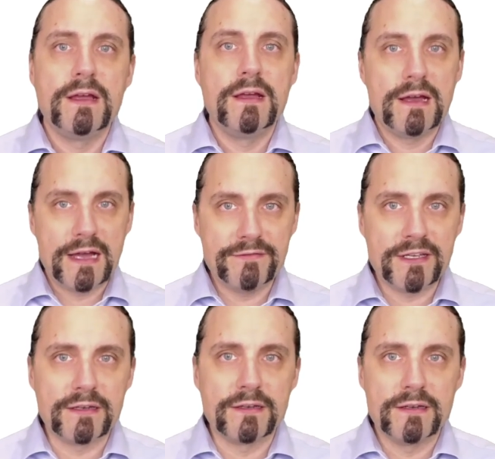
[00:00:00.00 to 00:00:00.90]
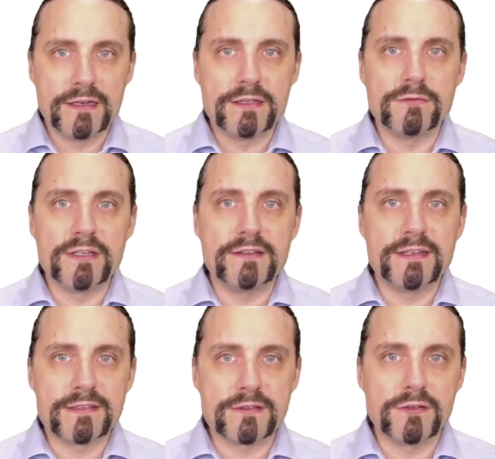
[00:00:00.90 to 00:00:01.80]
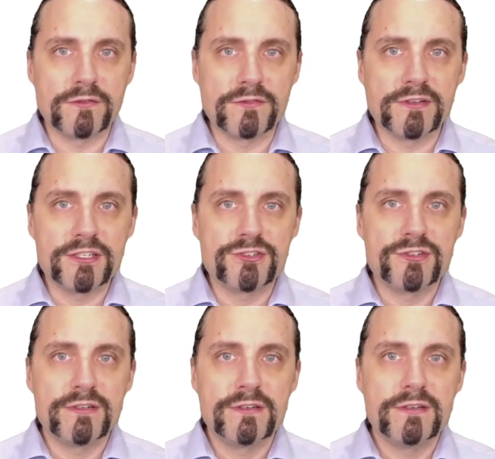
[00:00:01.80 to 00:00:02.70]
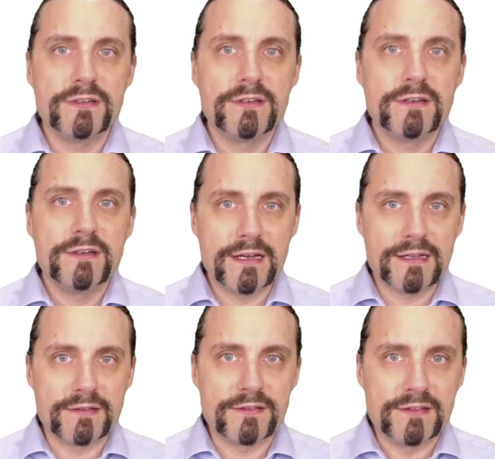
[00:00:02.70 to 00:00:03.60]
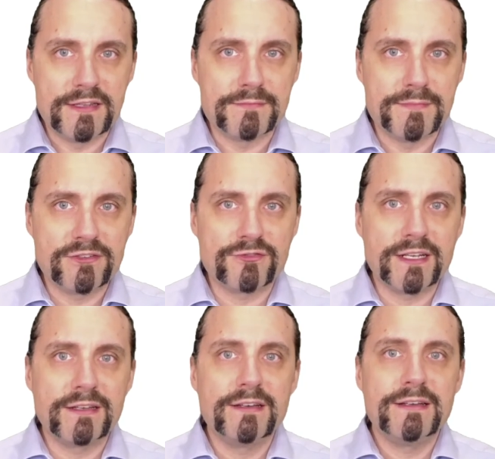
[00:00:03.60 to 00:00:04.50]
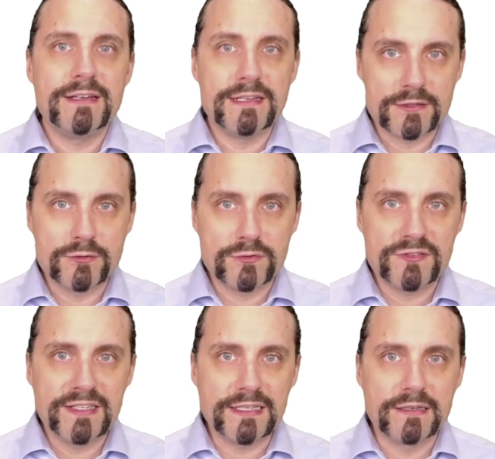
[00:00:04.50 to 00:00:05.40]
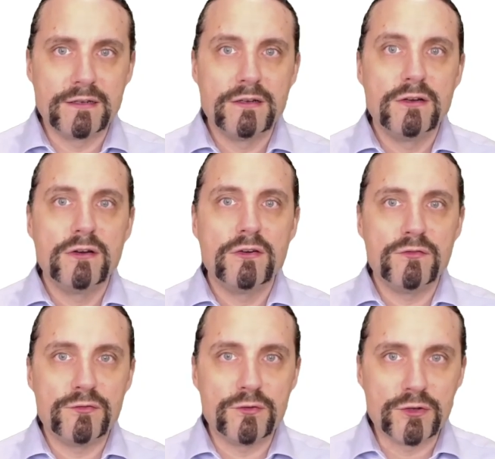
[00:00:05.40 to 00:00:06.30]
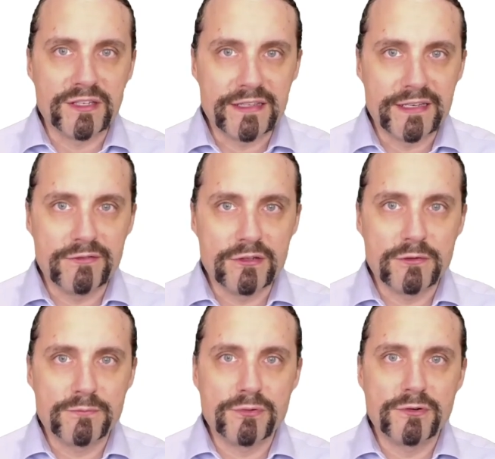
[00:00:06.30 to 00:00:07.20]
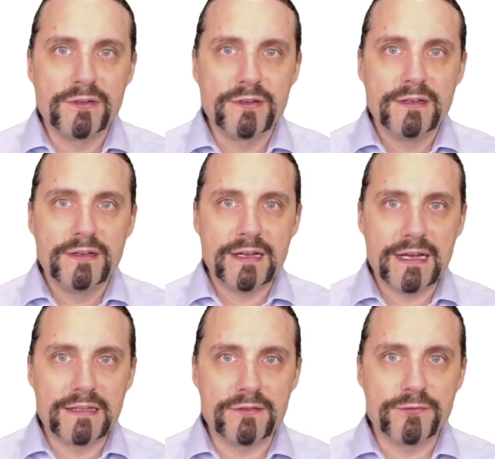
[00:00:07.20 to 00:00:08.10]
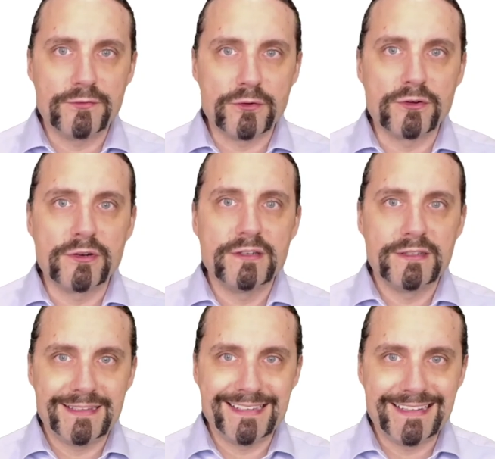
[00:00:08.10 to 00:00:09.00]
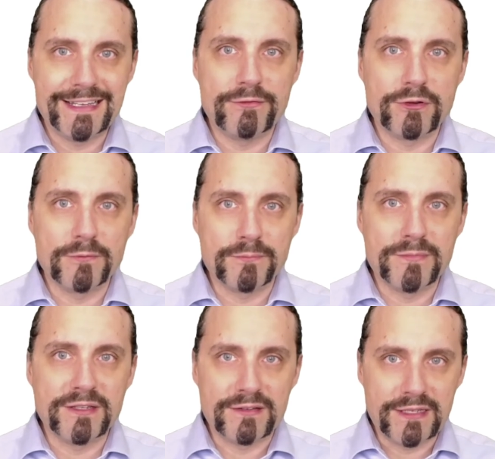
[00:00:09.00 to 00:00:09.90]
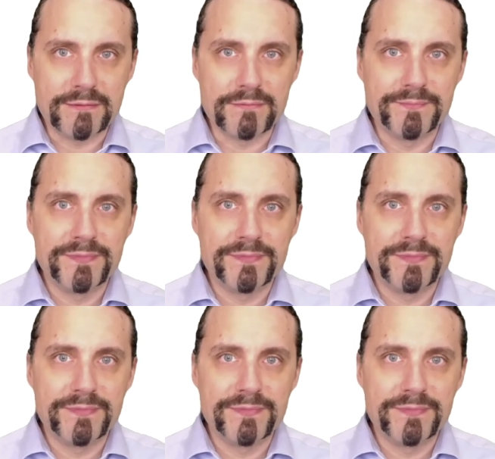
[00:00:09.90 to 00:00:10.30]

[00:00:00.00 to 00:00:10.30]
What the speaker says: Having a unit test coverage and this metric is a good thing for the developer and for the development team.